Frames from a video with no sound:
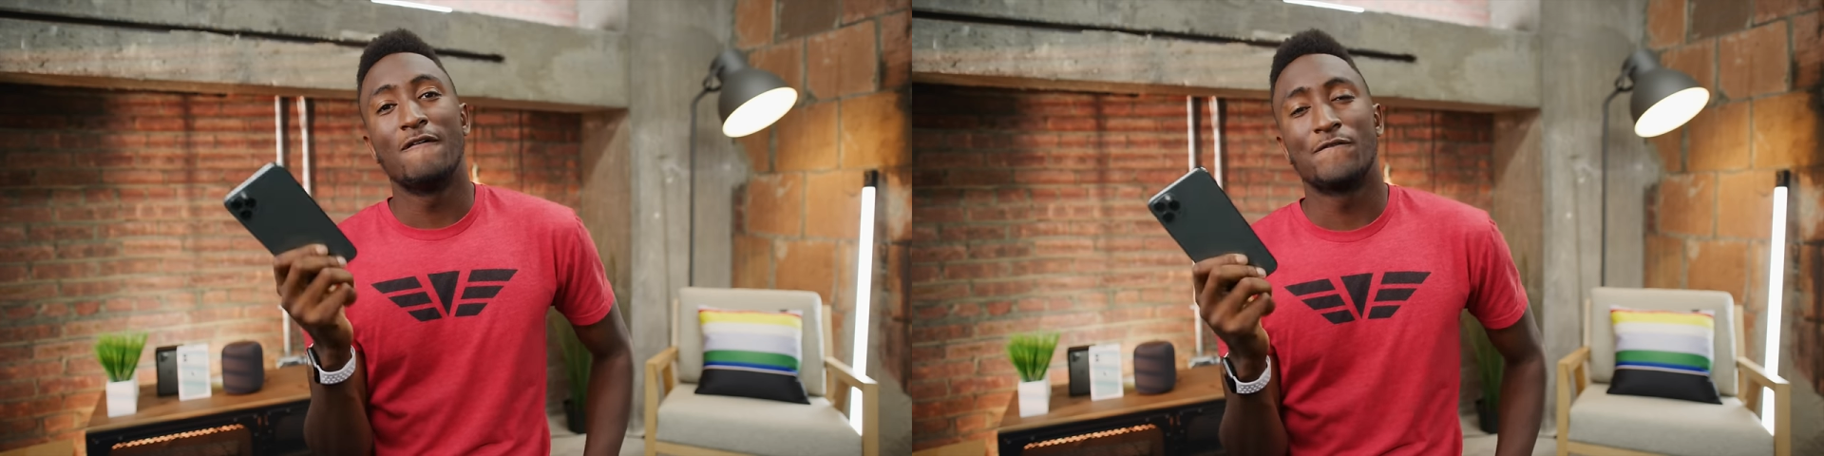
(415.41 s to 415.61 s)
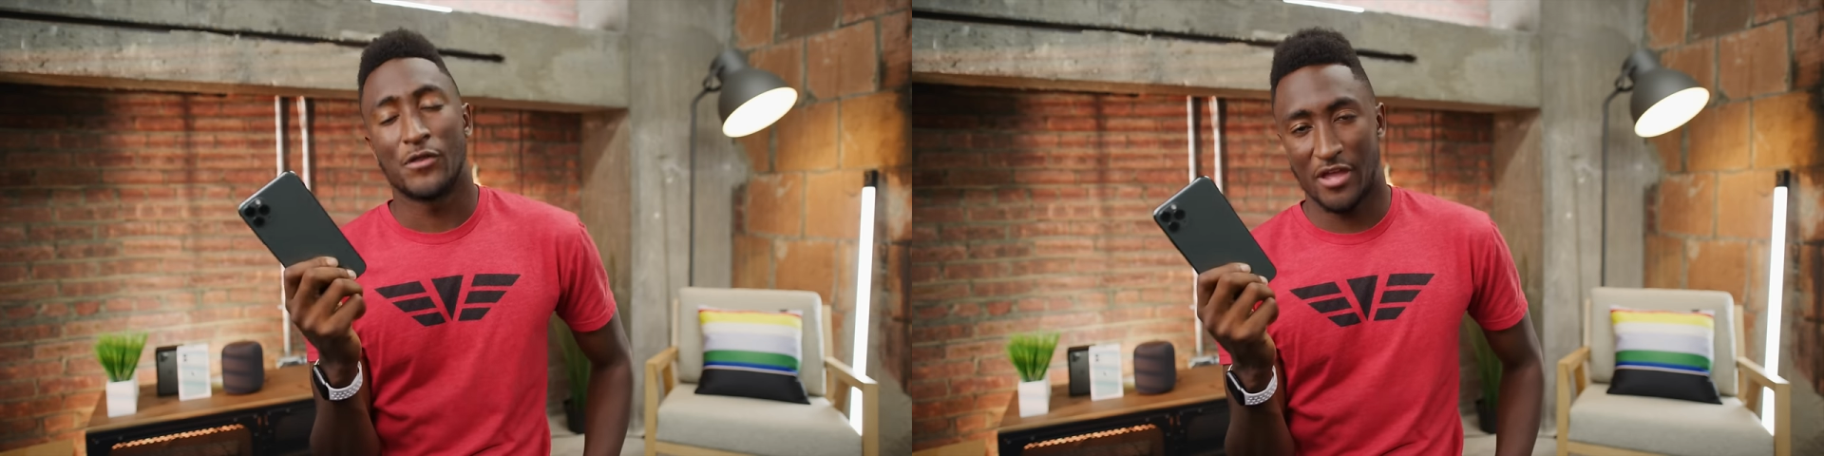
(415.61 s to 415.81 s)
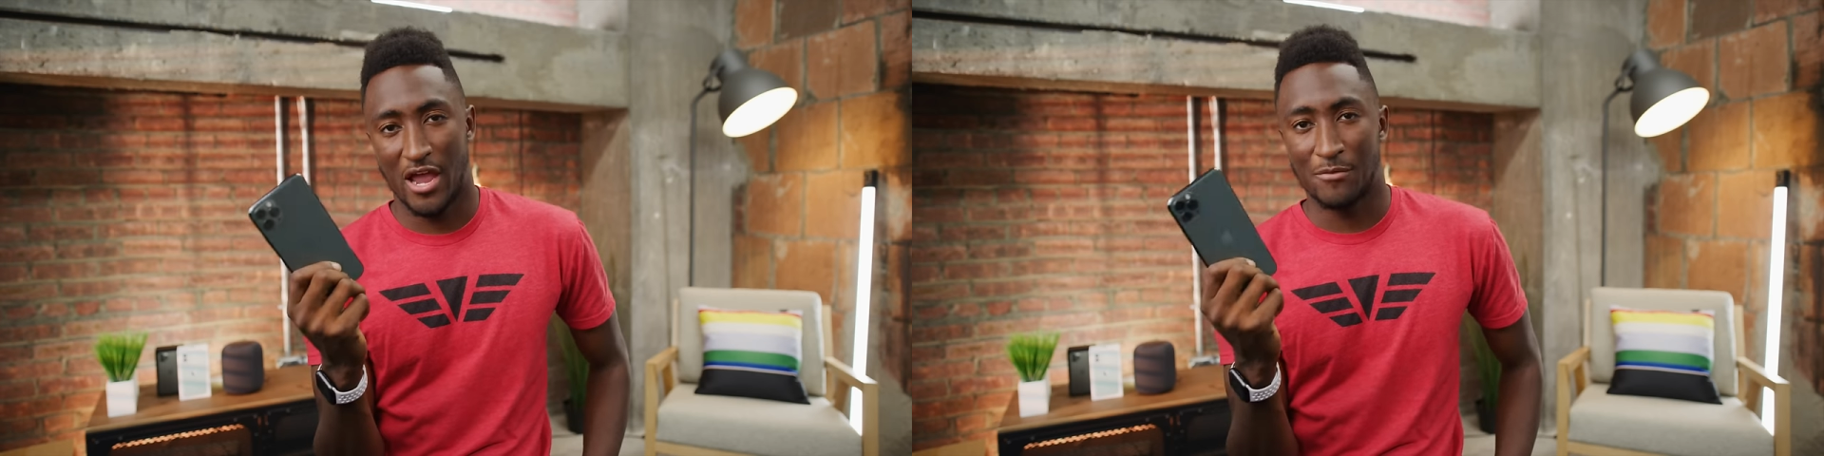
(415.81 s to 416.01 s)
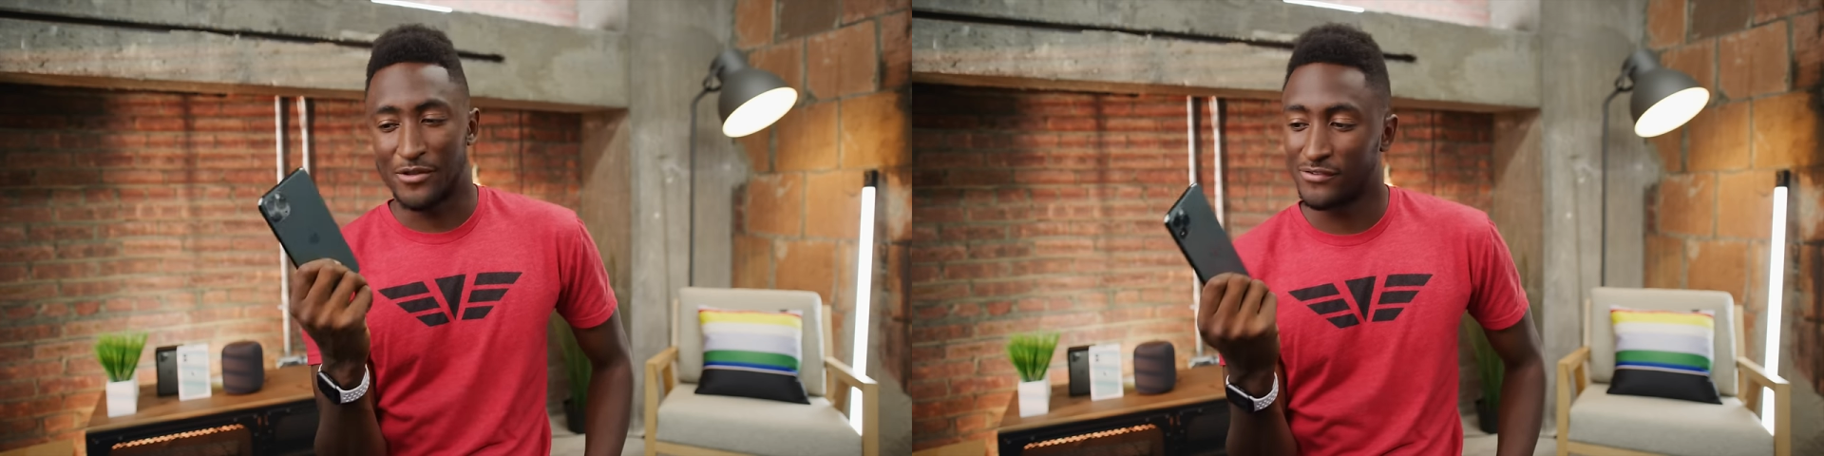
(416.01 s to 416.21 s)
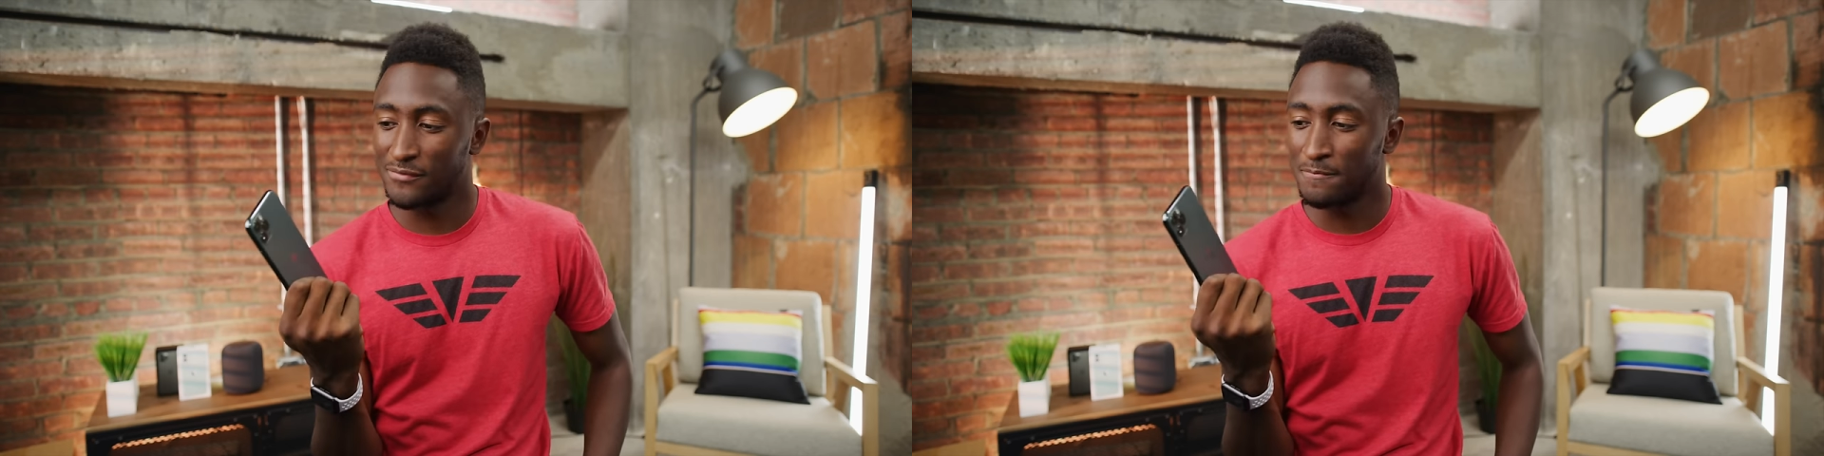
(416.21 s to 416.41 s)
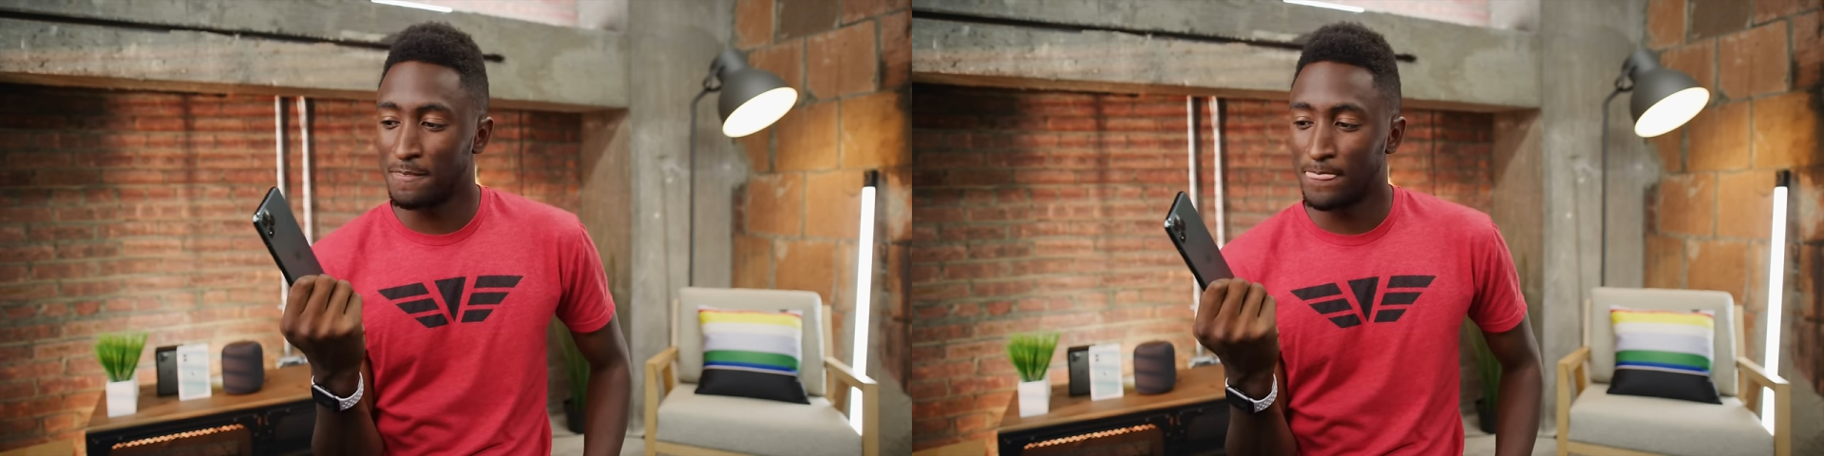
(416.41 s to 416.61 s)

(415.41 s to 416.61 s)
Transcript: for the cameras.